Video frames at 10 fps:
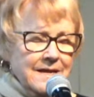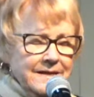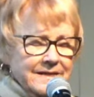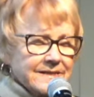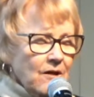
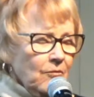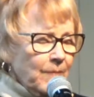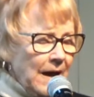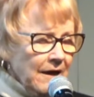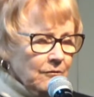It is all
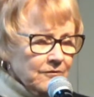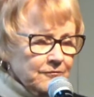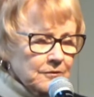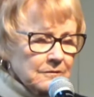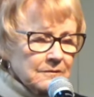
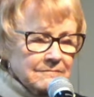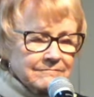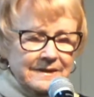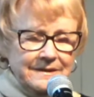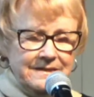powerful.
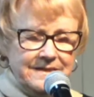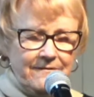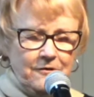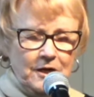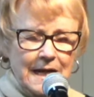It is
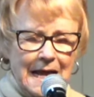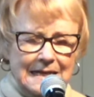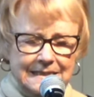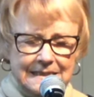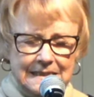
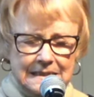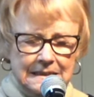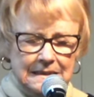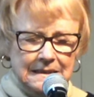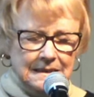
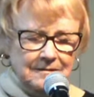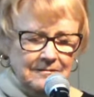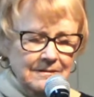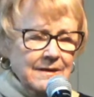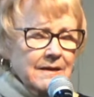everlasting.
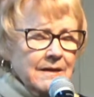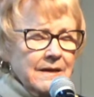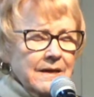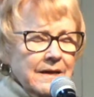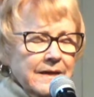
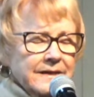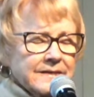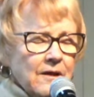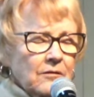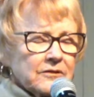It
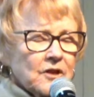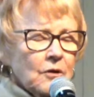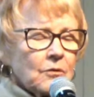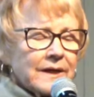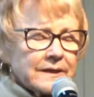is all
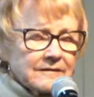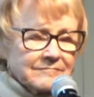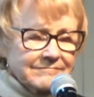knowing.